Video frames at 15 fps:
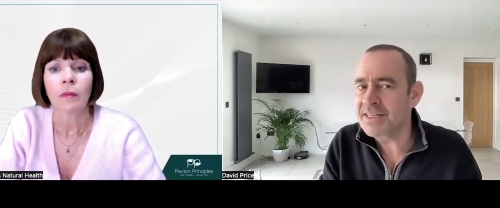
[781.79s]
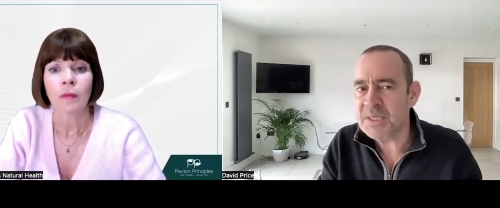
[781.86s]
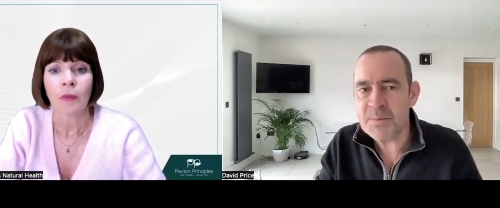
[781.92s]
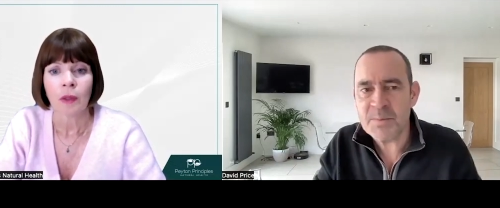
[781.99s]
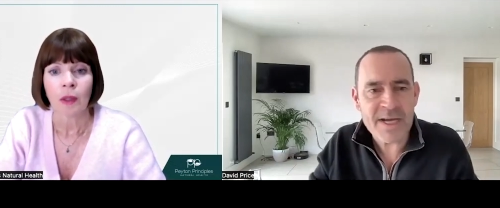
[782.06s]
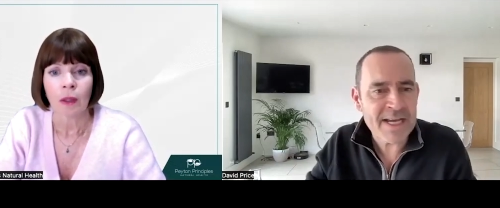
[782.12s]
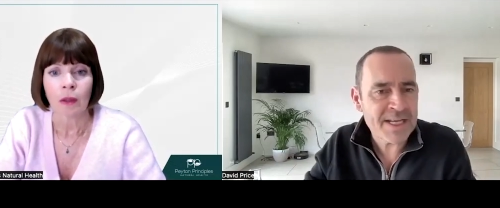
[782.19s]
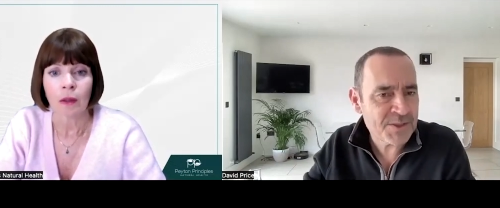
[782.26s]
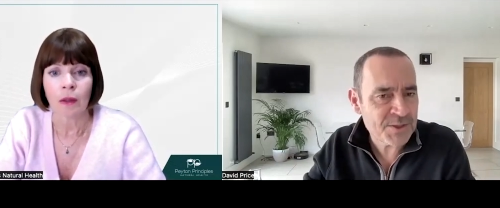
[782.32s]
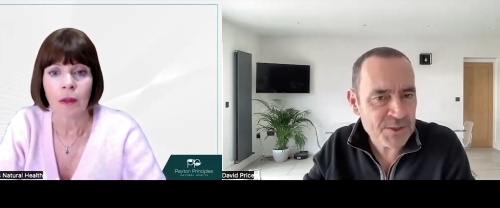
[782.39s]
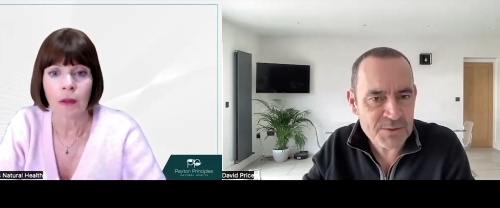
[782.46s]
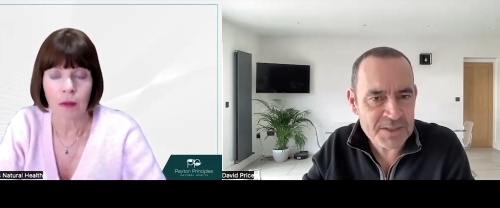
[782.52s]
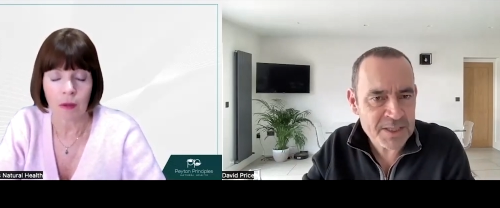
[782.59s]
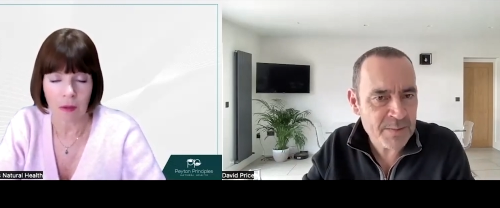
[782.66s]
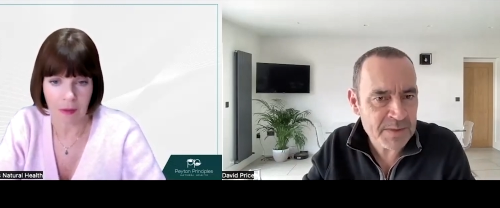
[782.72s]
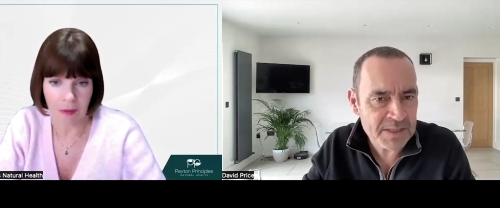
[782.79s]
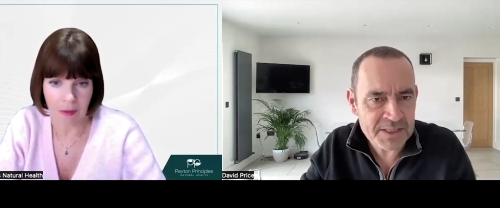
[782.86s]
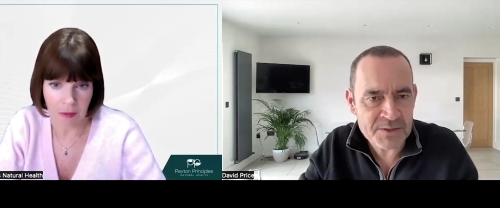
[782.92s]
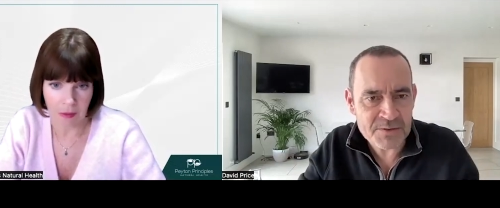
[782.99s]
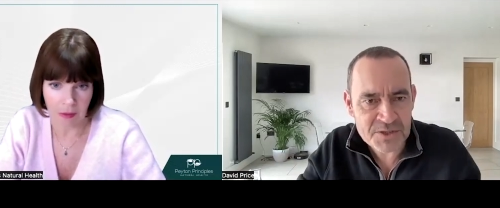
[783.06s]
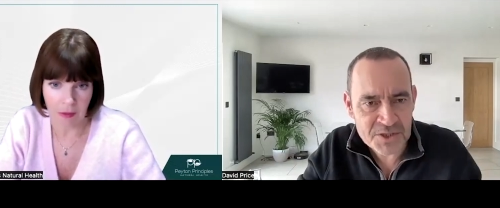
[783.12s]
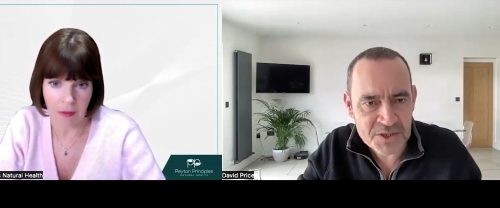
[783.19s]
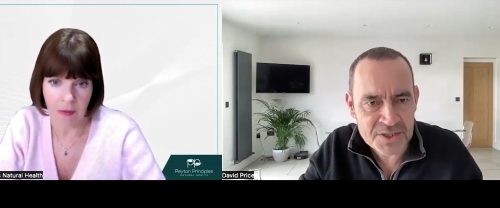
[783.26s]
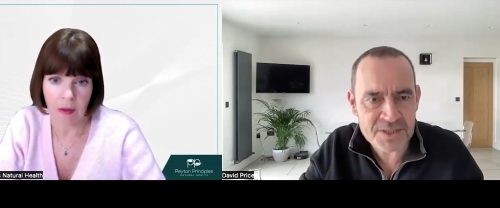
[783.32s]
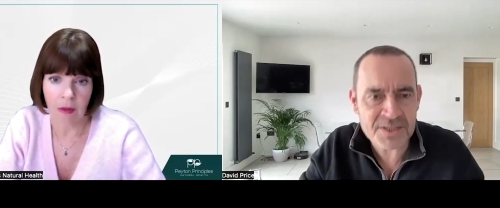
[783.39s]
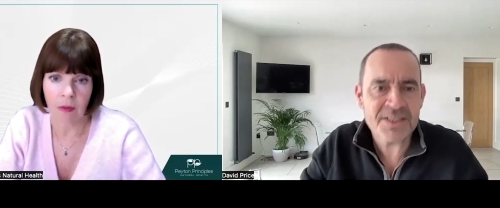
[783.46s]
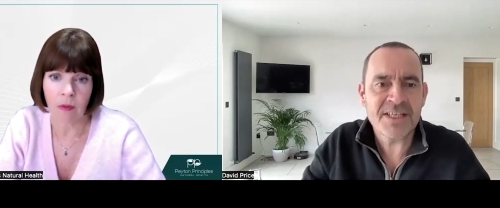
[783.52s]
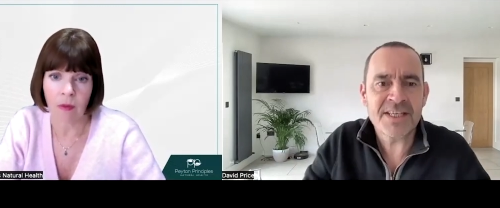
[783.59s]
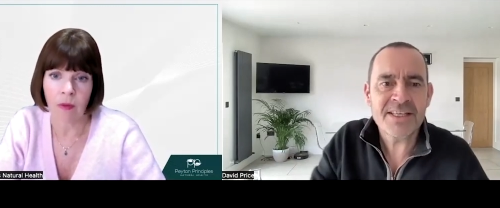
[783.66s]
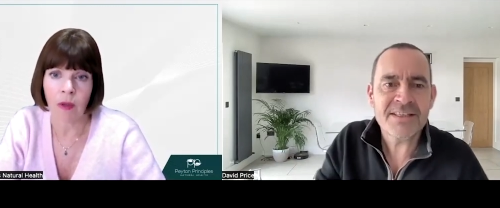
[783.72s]
Speaker 1: compared to somebody who's
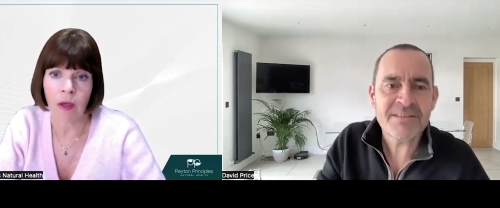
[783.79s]
just